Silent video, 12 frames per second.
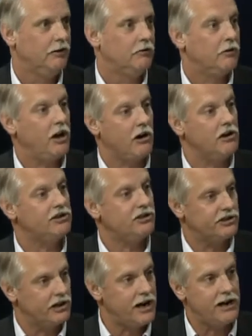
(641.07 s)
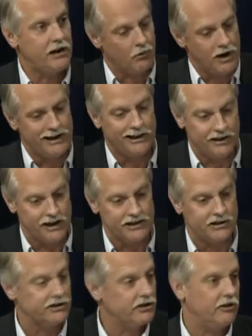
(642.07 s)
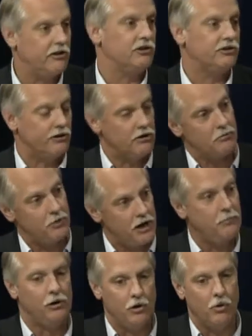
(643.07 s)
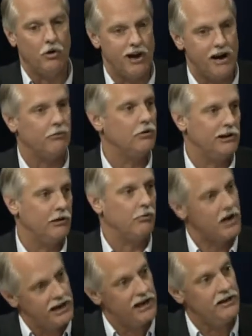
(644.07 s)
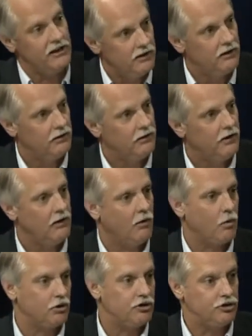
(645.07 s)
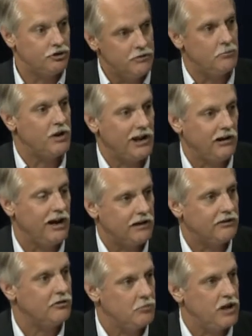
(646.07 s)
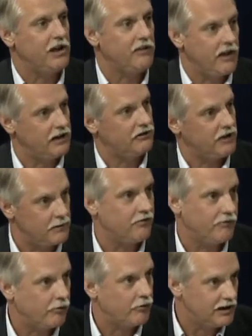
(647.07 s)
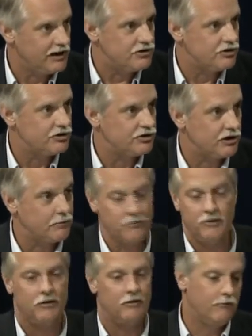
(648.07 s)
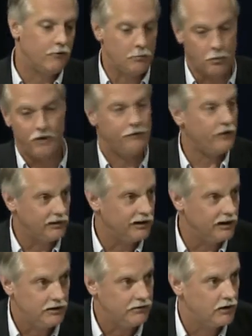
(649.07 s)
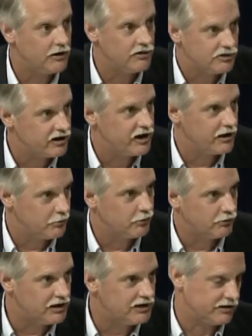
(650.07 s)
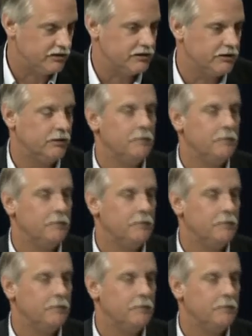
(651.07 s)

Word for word: Okay, our society recognizes that there are certain people who are not really ready or shouldn't be allowed to be in that type of a relationship for perfectly understandable reasons.